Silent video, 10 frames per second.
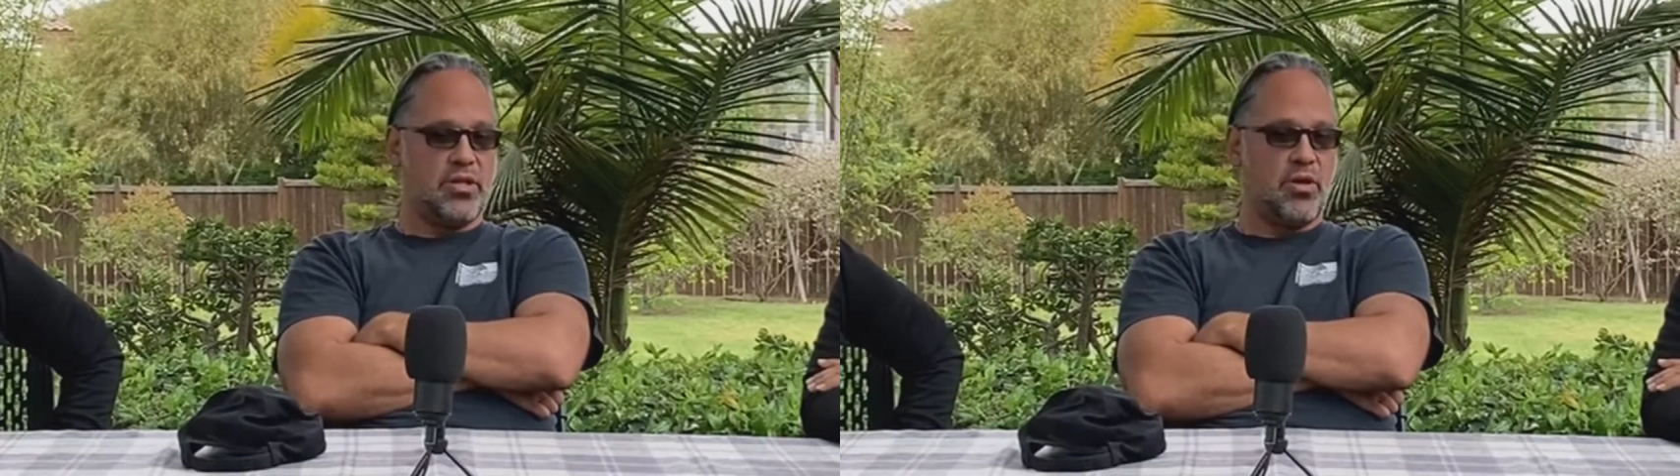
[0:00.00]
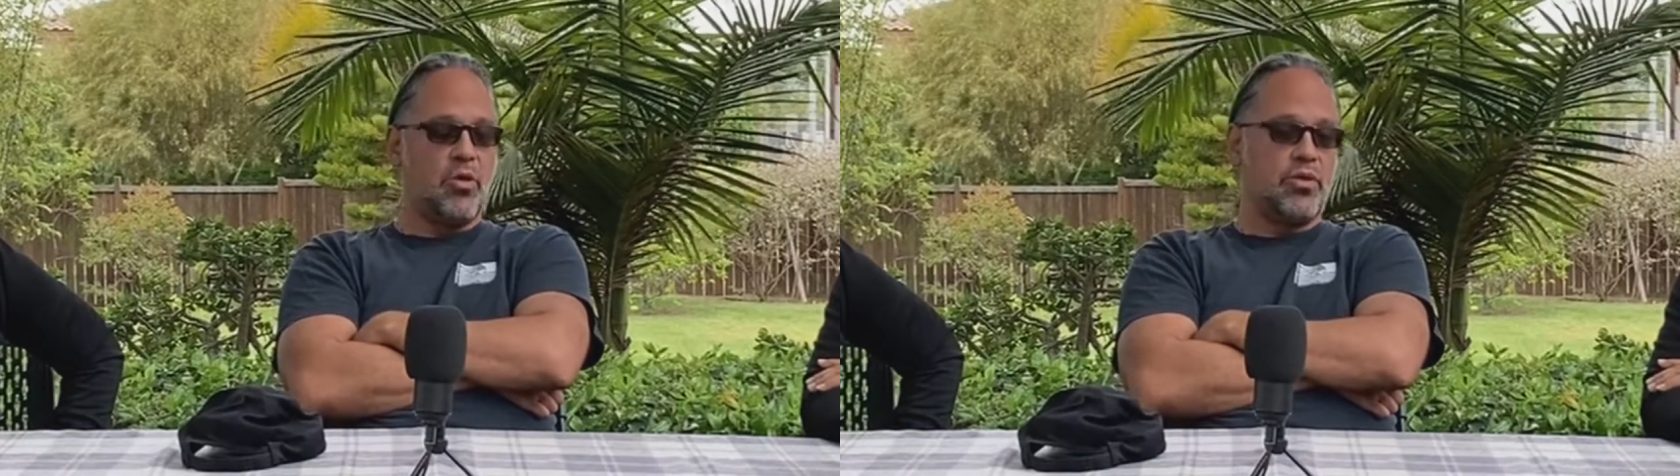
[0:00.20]

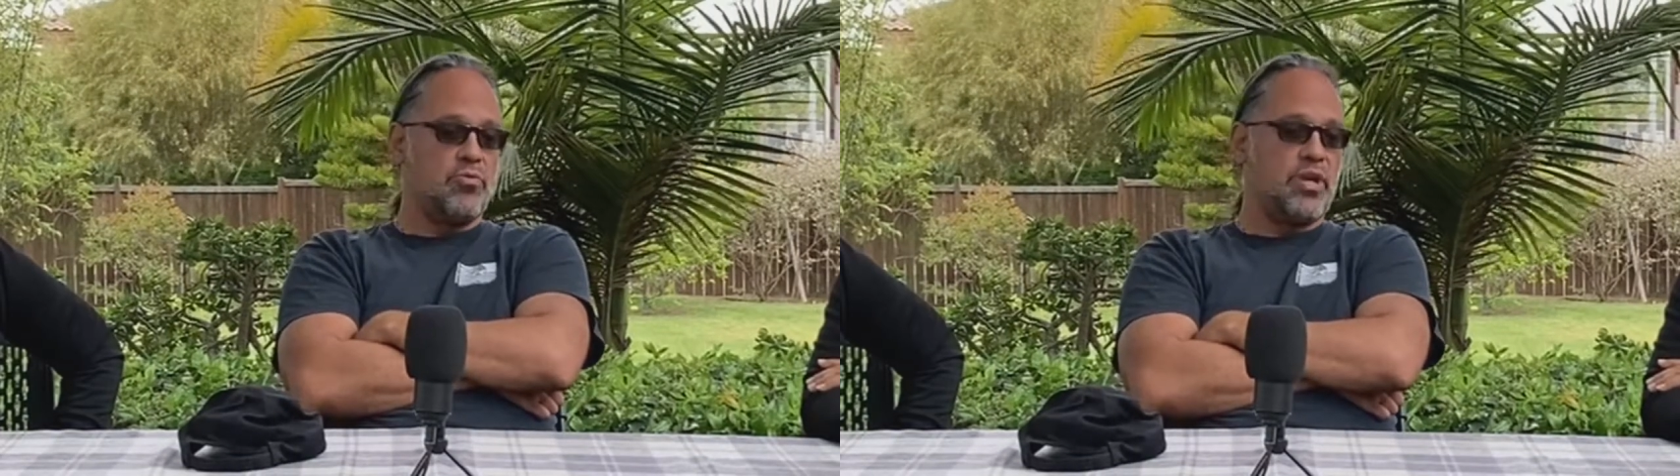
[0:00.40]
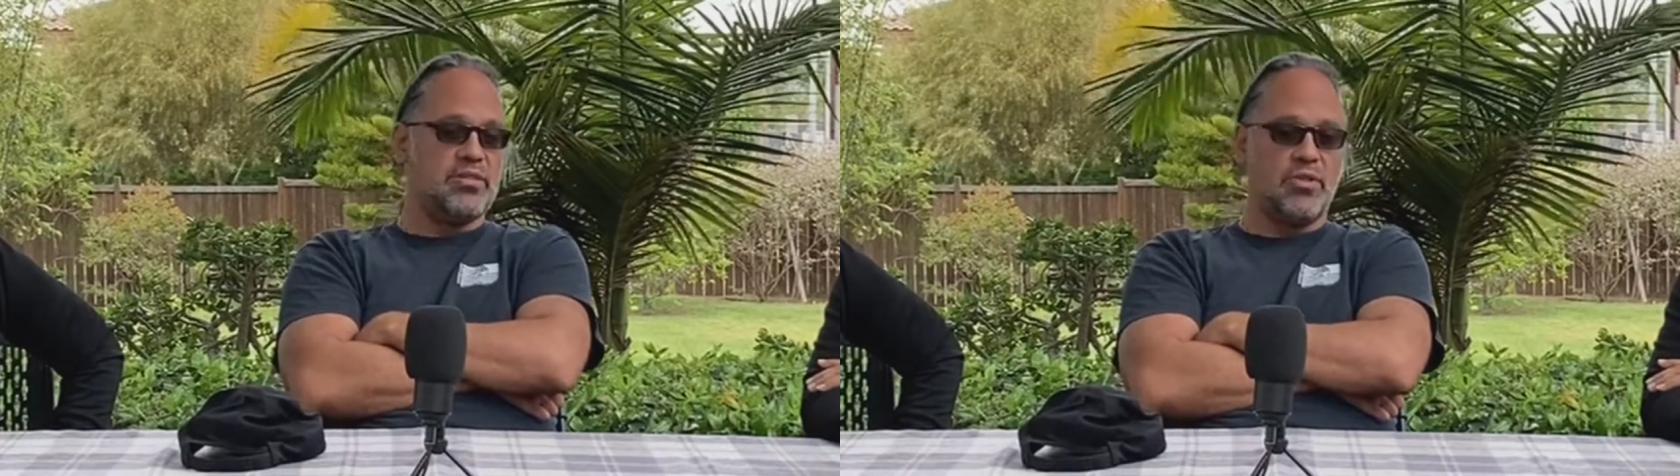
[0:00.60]
The only
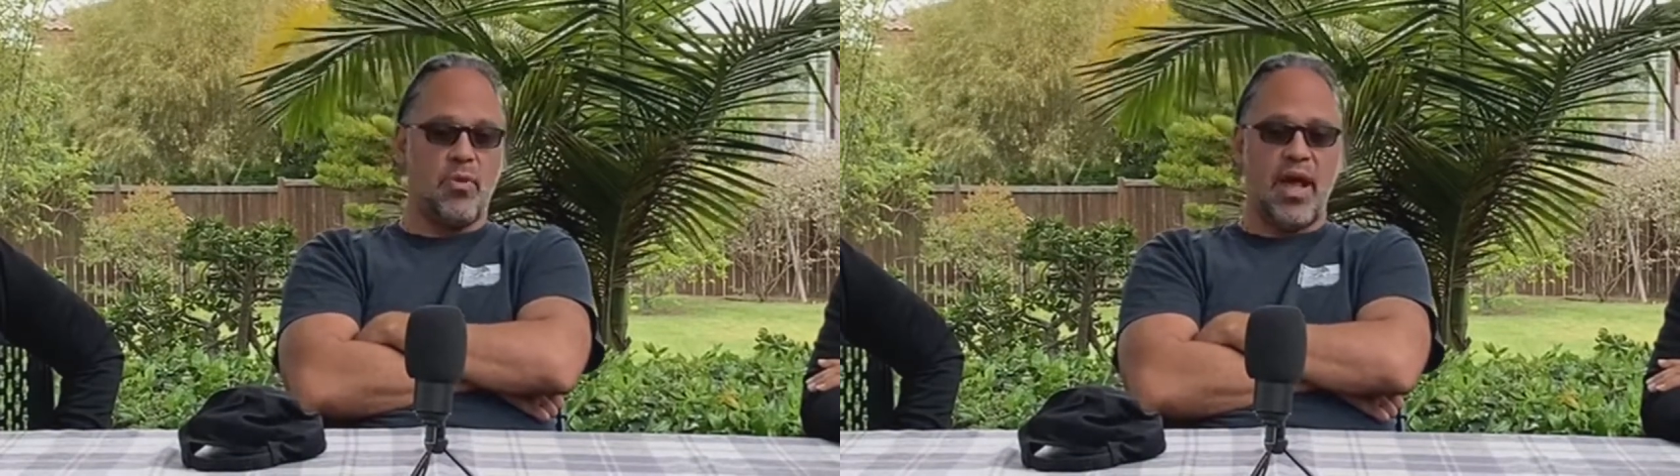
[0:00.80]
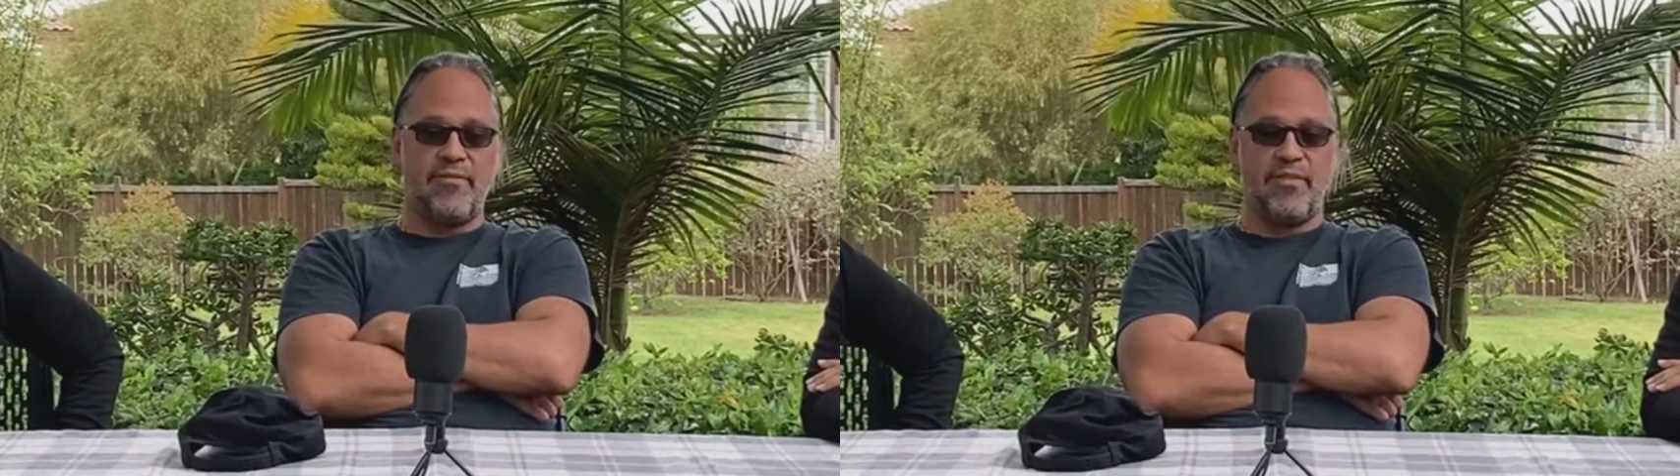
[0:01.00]
reason
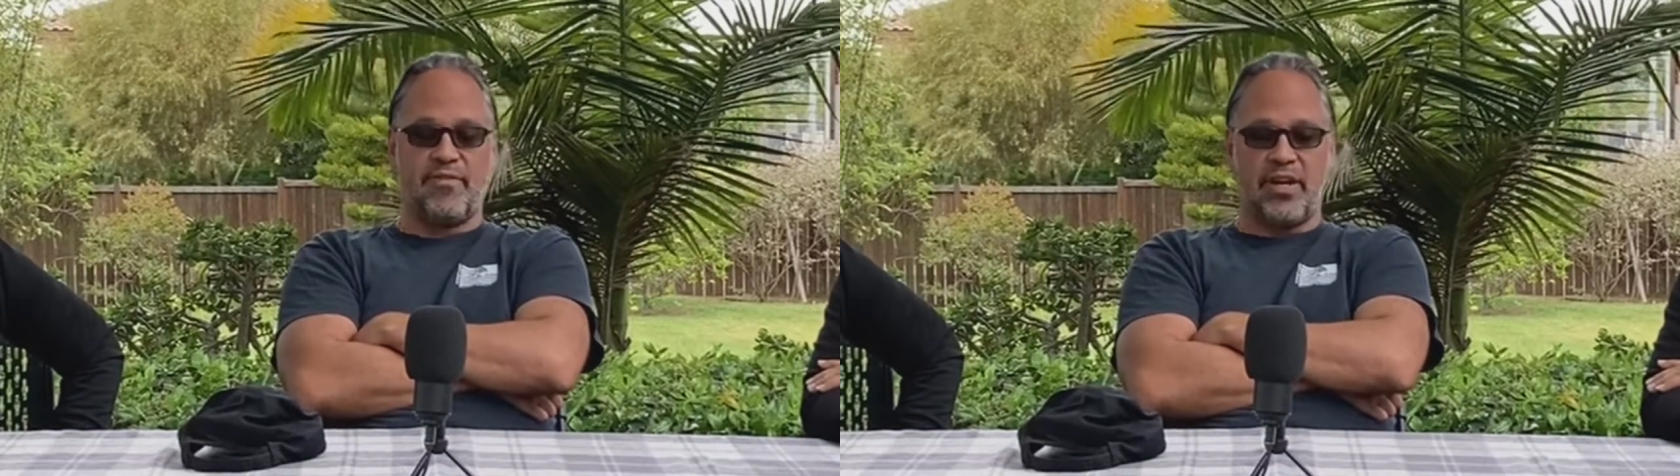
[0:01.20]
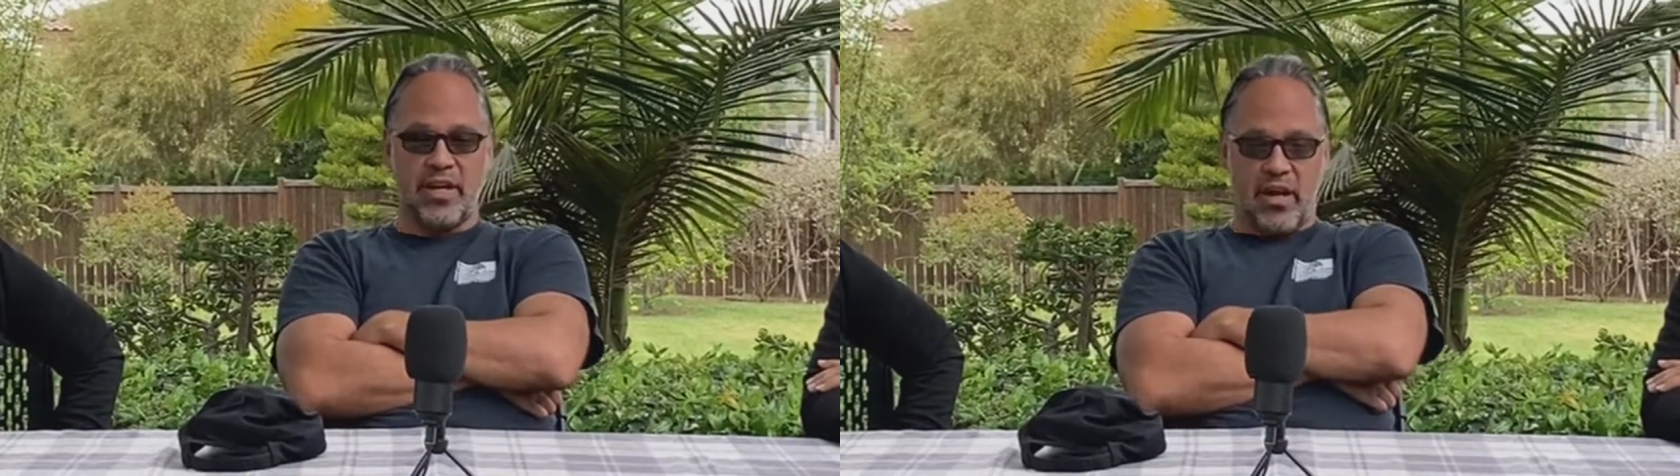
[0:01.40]
why I feel
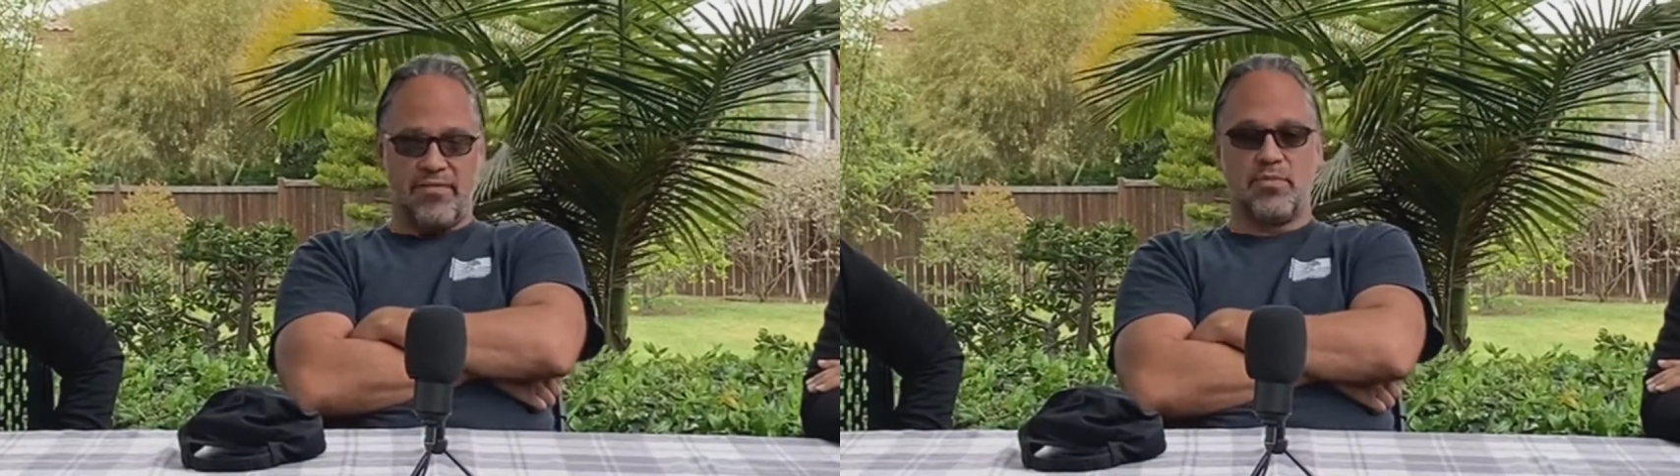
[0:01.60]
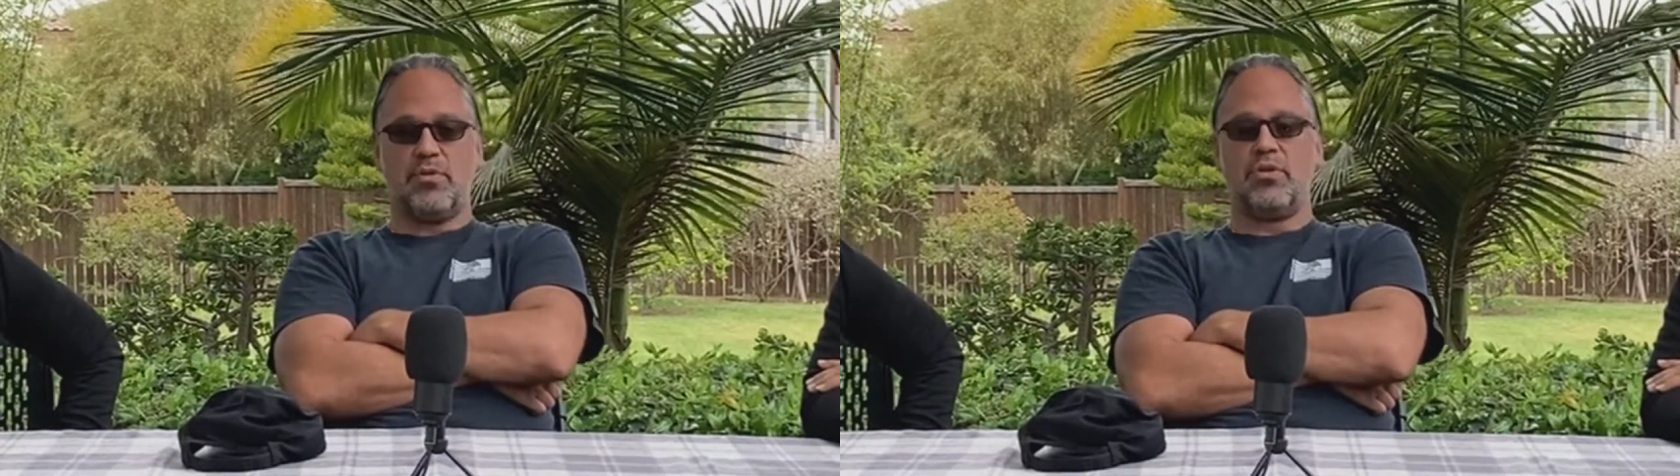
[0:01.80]
very
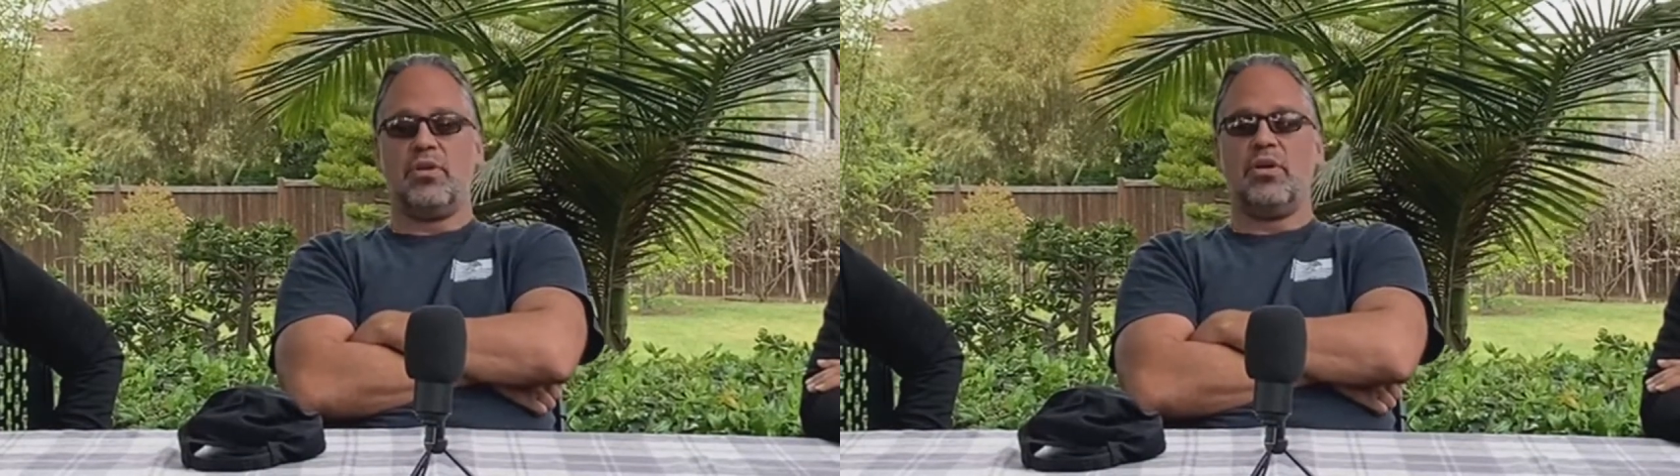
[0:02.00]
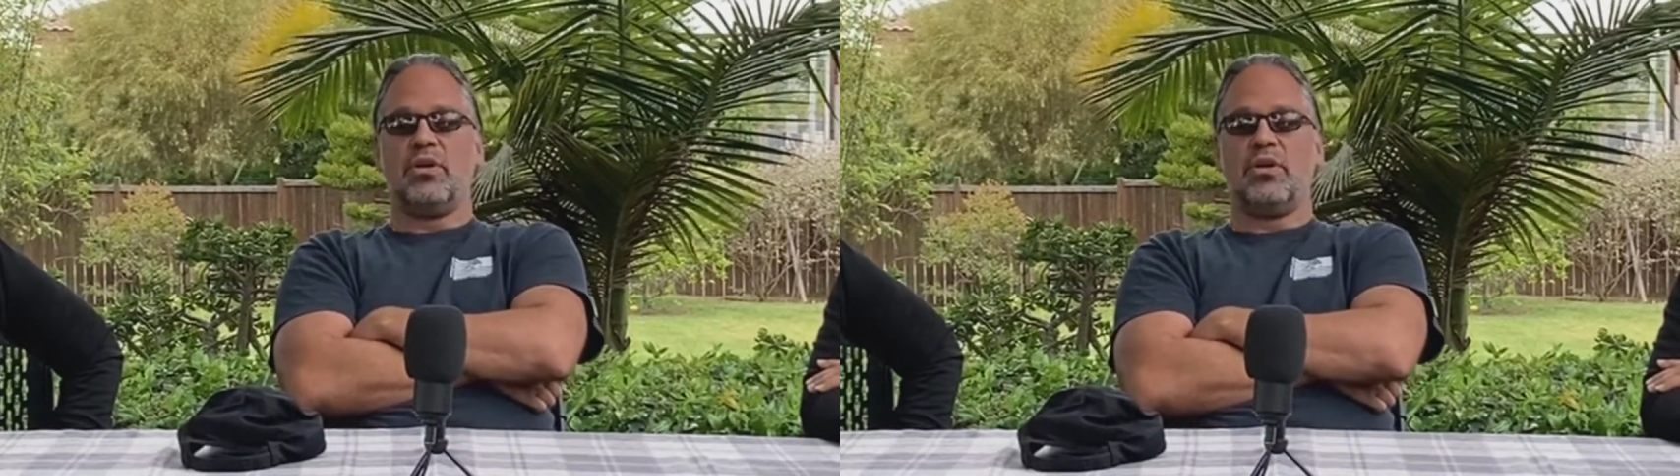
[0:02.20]
comfortable